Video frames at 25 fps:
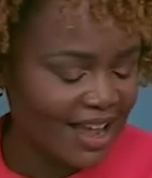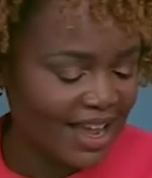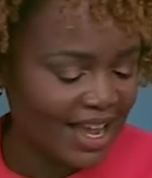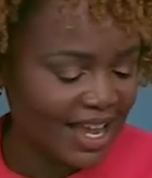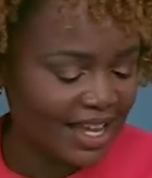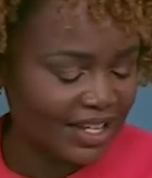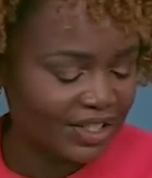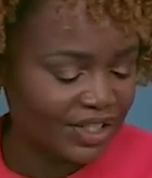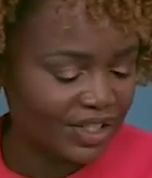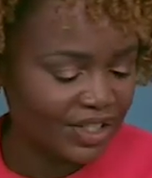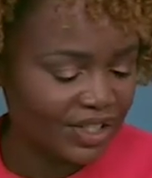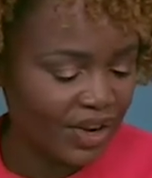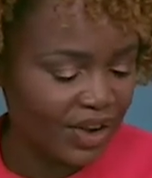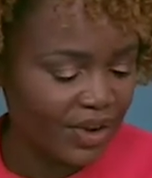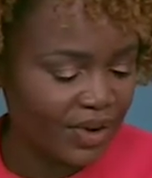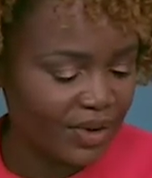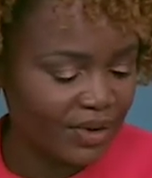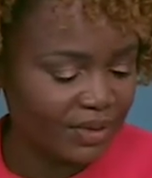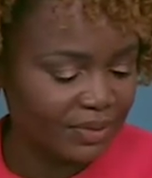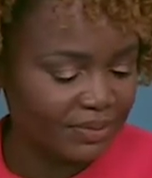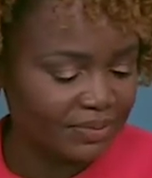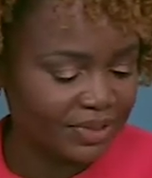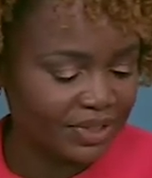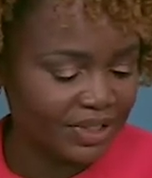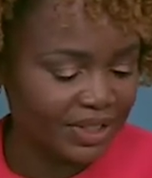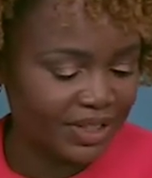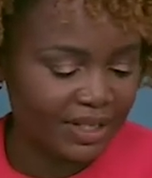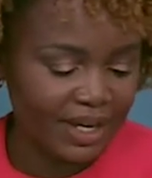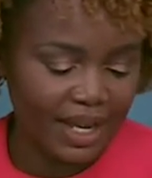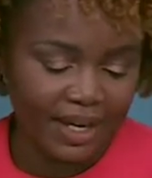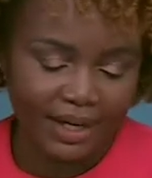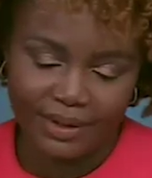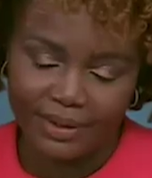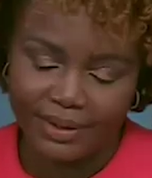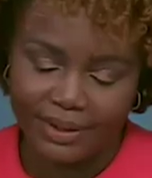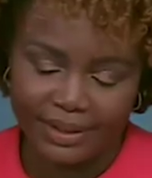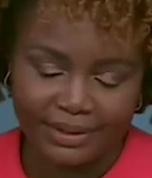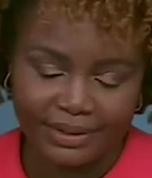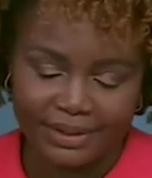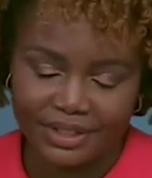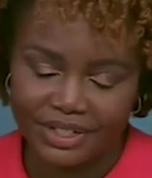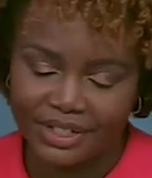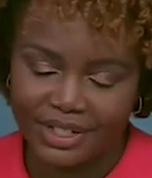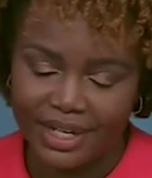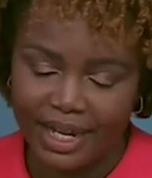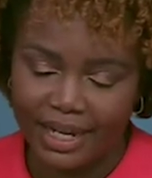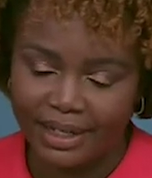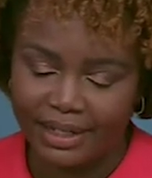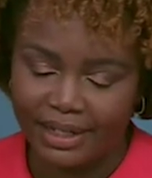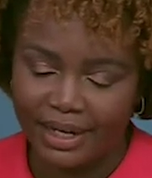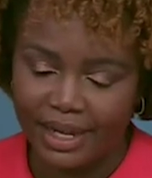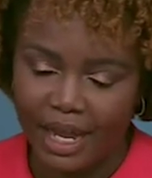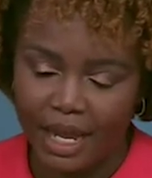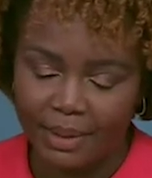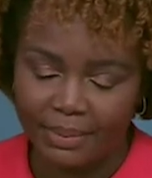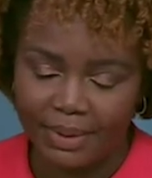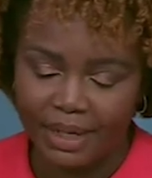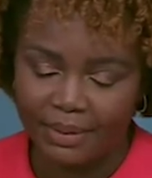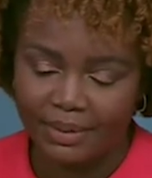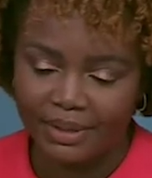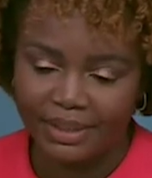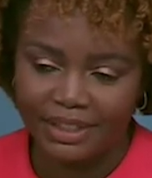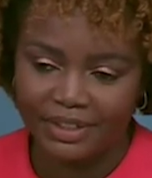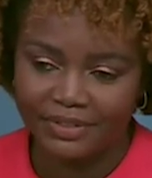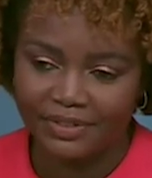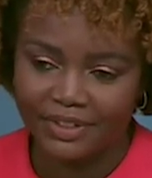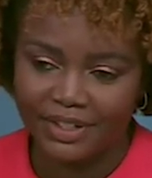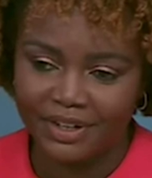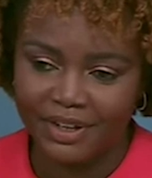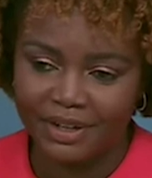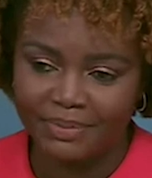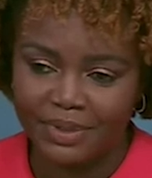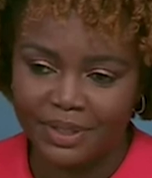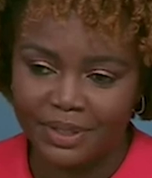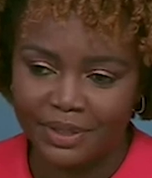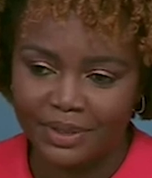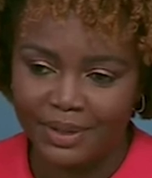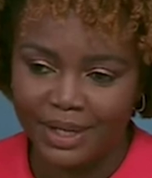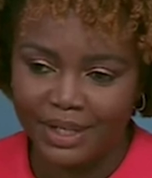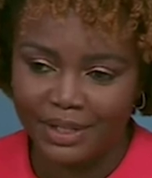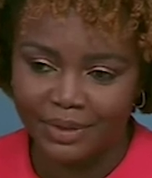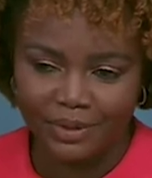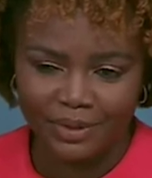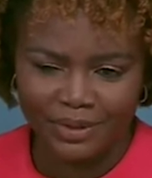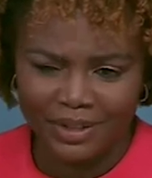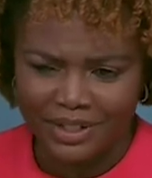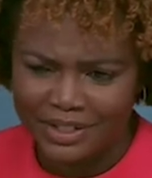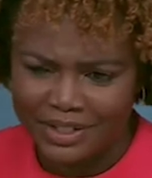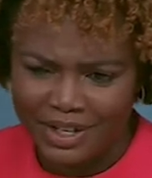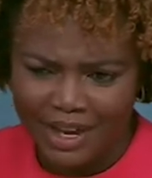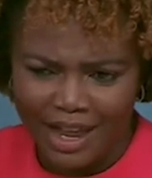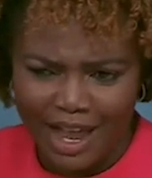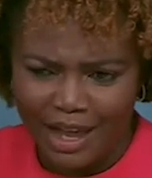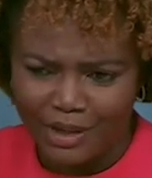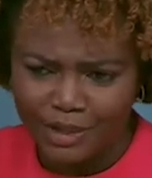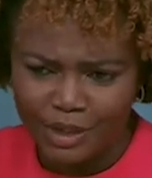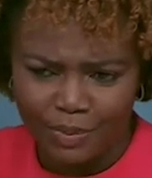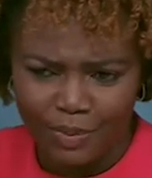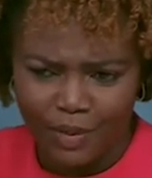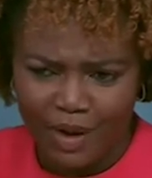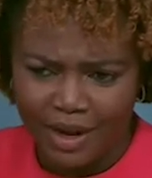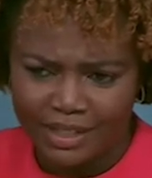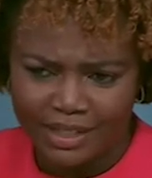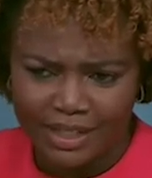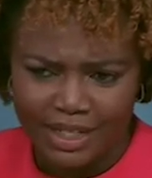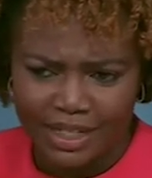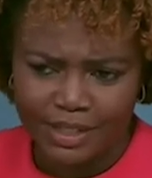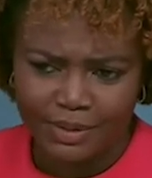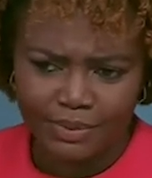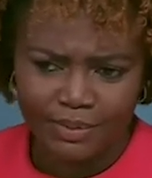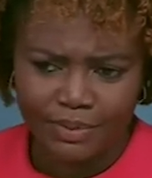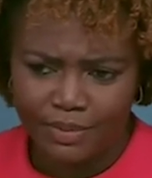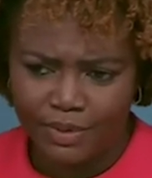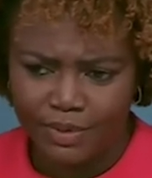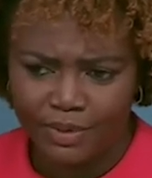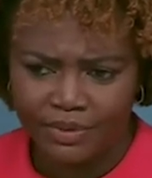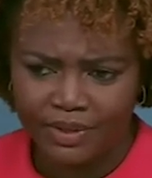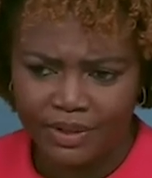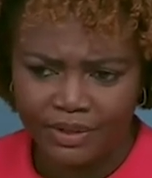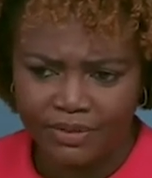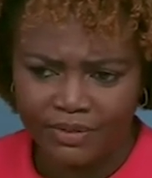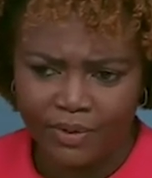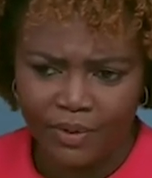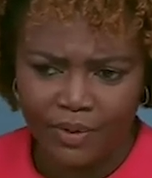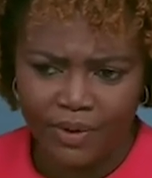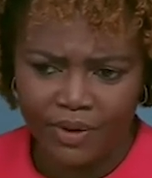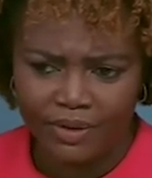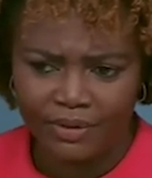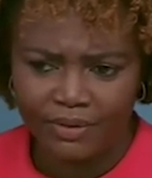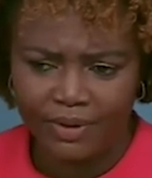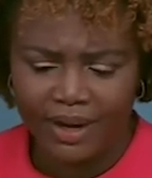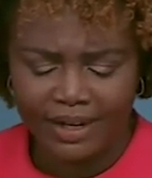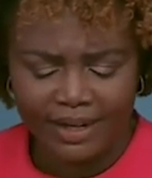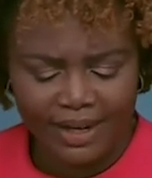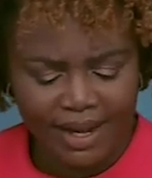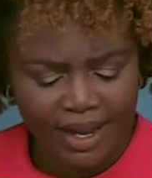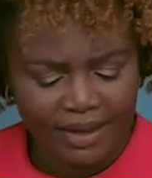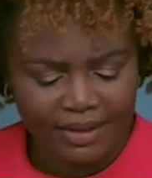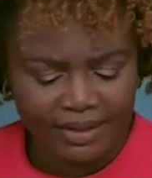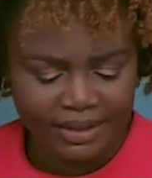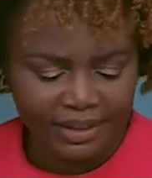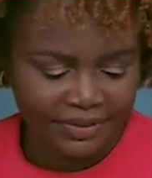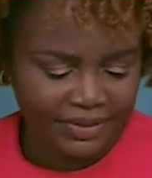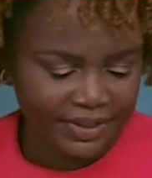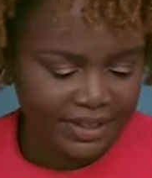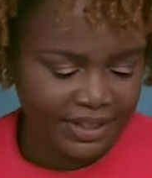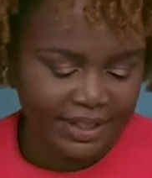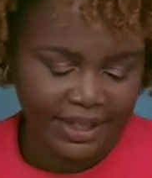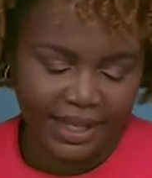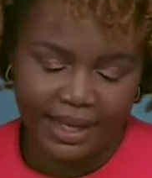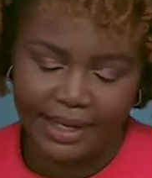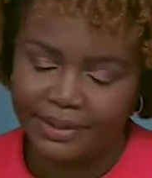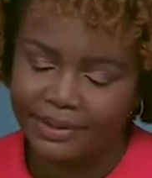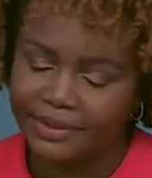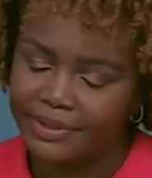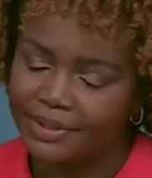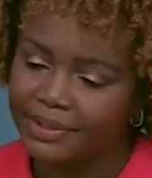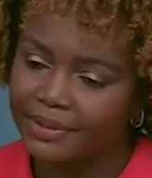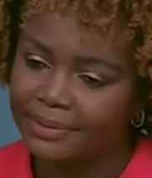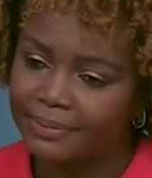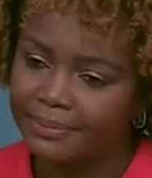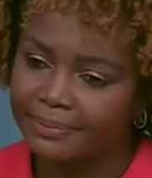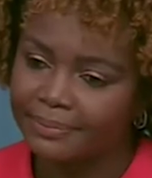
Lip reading: And so just not going to comment. I would leave it up to, I know there's a House process moving forward right now. I'll leave it to the House.